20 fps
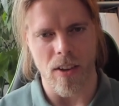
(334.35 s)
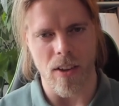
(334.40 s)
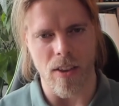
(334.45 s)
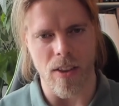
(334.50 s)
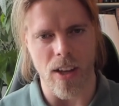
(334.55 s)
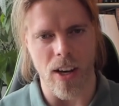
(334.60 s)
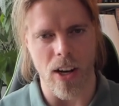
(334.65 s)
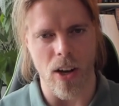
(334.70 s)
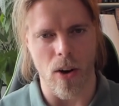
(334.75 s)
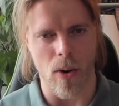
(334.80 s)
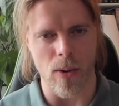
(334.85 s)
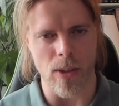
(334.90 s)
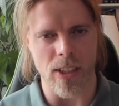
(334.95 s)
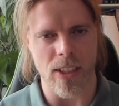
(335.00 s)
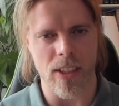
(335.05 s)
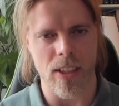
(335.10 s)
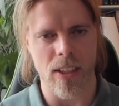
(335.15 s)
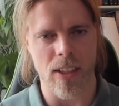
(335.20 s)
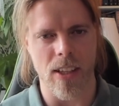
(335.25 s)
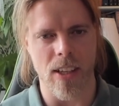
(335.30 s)
Then I
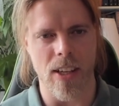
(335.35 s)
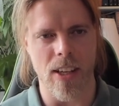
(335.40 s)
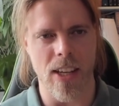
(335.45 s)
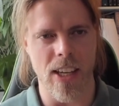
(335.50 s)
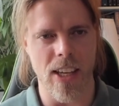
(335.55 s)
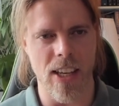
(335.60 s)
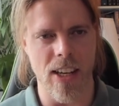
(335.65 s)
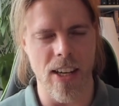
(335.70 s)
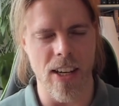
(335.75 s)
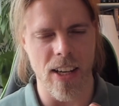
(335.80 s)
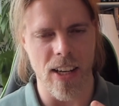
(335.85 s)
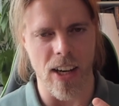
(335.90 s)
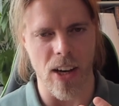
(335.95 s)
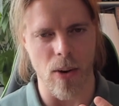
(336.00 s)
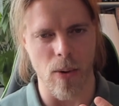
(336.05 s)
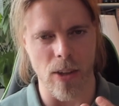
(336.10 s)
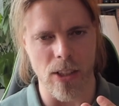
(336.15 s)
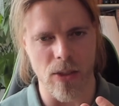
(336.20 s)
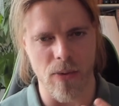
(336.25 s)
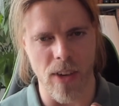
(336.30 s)
always
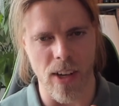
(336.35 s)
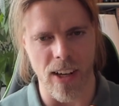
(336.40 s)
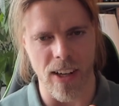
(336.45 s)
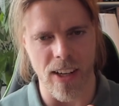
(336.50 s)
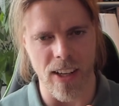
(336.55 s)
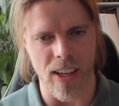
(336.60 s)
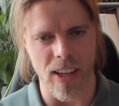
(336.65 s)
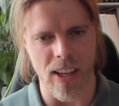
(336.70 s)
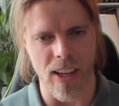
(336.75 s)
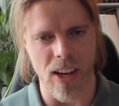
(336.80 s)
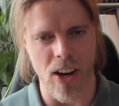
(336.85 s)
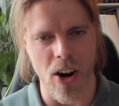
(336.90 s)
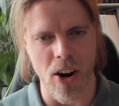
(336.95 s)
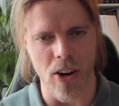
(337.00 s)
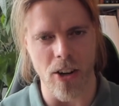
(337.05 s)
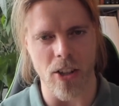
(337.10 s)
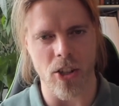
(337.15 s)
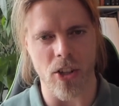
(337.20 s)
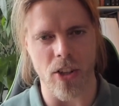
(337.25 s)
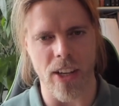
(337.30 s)
feel the
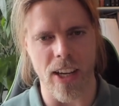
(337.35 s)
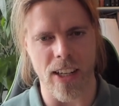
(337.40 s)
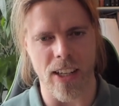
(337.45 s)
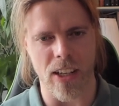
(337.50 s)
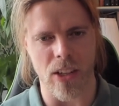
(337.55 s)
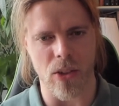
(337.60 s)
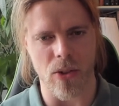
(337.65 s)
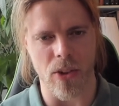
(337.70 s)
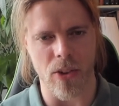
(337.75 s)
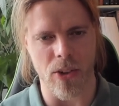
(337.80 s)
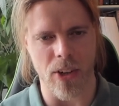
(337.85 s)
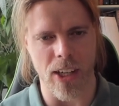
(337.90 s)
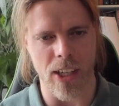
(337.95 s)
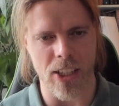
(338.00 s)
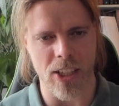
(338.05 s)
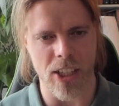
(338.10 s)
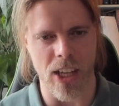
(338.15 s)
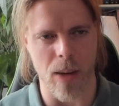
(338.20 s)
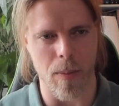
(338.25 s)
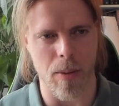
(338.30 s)
urge to get into a great
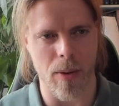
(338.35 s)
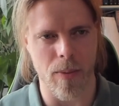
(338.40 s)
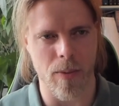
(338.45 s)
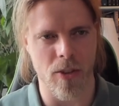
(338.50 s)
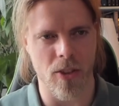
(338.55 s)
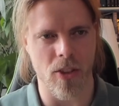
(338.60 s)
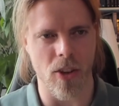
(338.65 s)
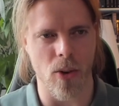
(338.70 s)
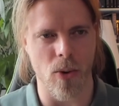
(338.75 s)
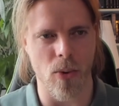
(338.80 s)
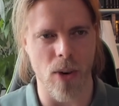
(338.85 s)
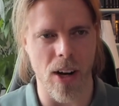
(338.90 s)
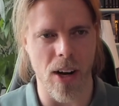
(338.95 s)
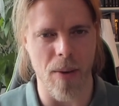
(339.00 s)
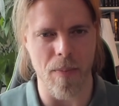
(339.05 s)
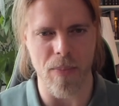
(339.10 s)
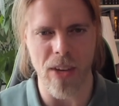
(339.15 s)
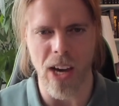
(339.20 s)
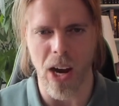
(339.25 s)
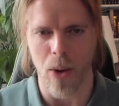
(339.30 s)
shape. So
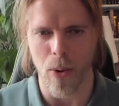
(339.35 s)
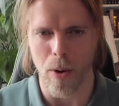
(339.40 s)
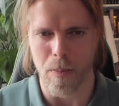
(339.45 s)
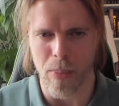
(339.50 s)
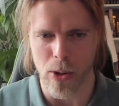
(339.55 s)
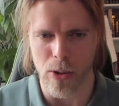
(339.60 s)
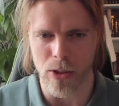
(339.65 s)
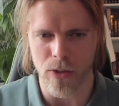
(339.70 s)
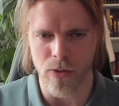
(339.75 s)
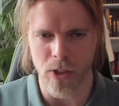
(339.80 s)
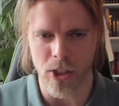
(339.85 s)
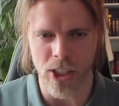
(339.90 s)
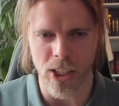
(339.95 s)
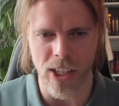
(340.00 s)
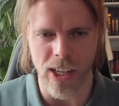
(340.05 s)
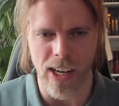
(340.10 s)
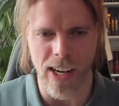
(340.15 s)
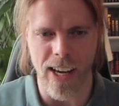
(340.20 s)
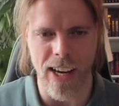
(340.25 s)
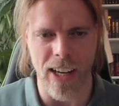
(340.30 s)
yeah, I will post the
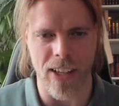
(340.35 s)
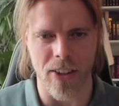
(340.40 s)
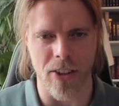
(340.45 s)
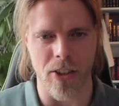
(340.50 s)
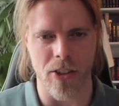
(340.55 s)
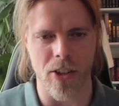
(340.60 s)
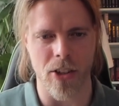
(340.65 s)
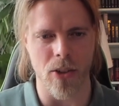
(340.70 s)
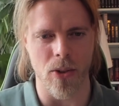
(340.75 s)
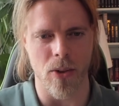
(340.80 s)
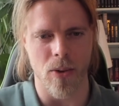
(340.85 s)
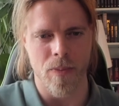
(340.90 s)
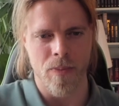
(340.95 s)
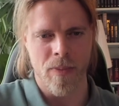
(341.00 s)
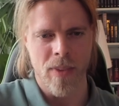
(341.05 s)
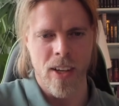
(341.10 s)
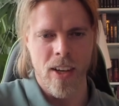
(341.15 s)
SIG later to